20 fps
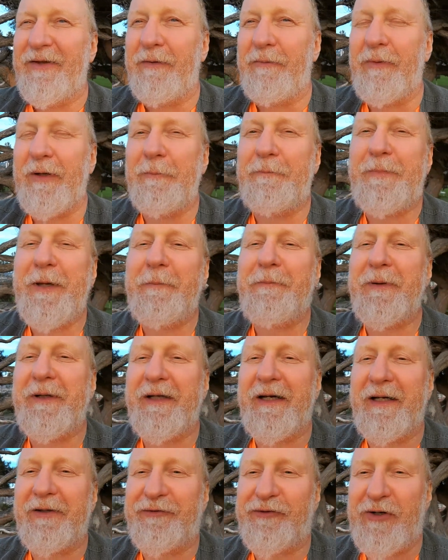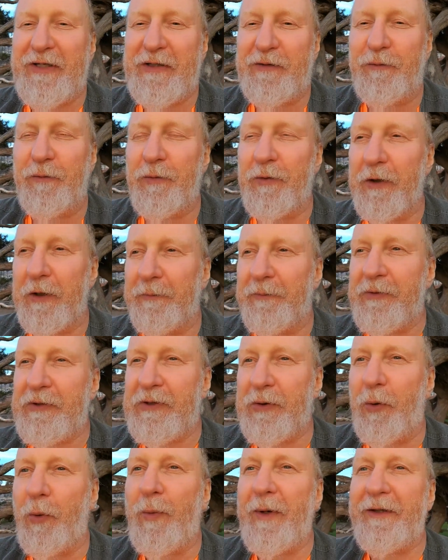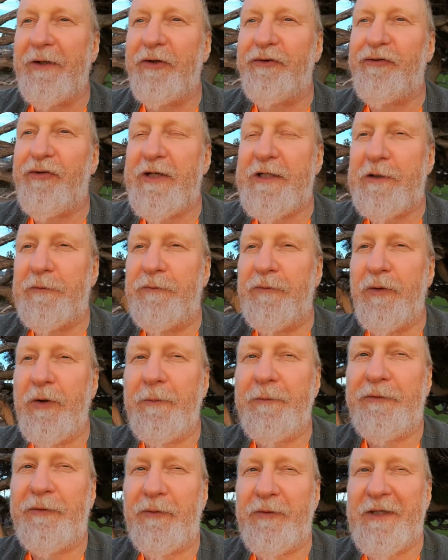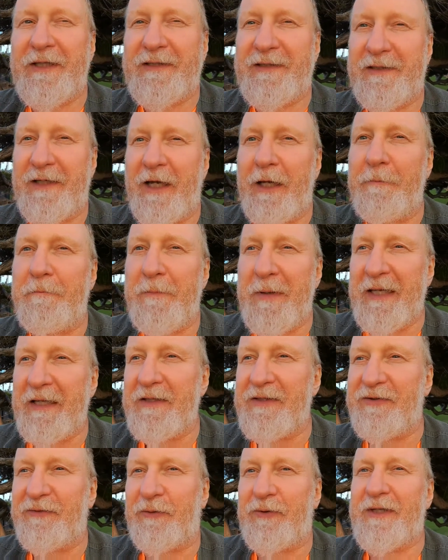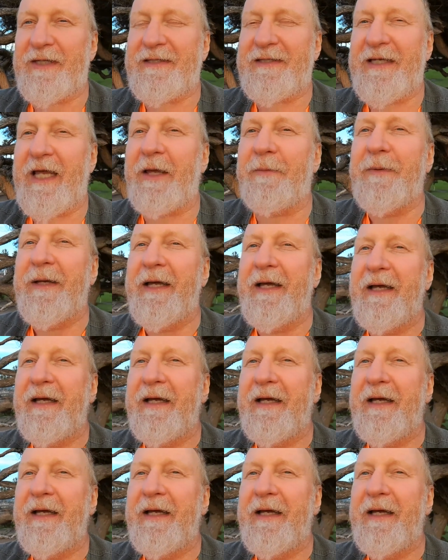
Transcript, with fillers: when people are transformed. So when you're transformed through the same means, through the same